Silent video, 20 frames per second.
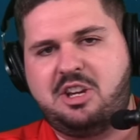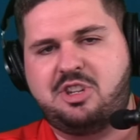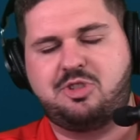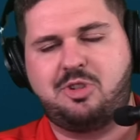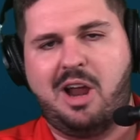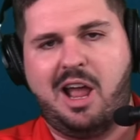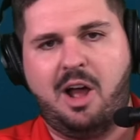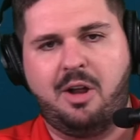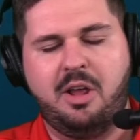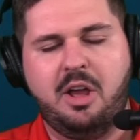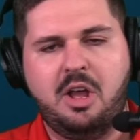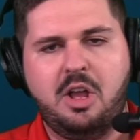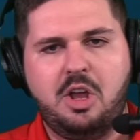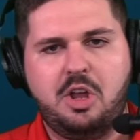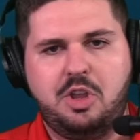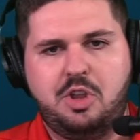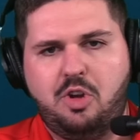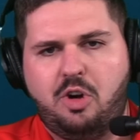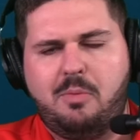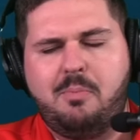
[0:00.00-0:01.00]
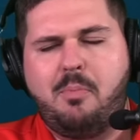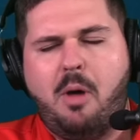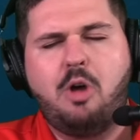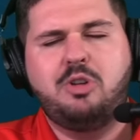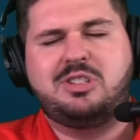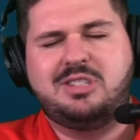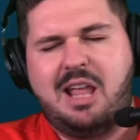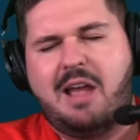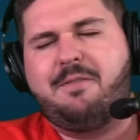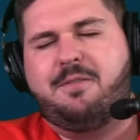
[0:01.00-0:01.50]
Stroud, you're
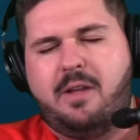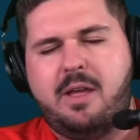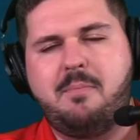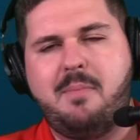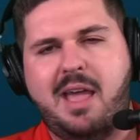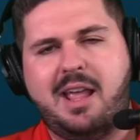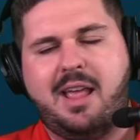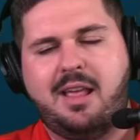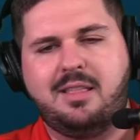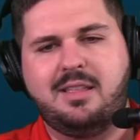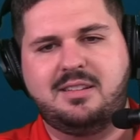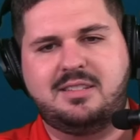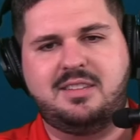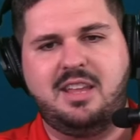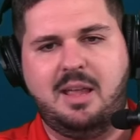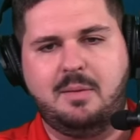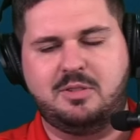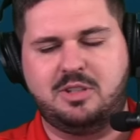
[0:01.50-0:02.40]
most definitely making this team.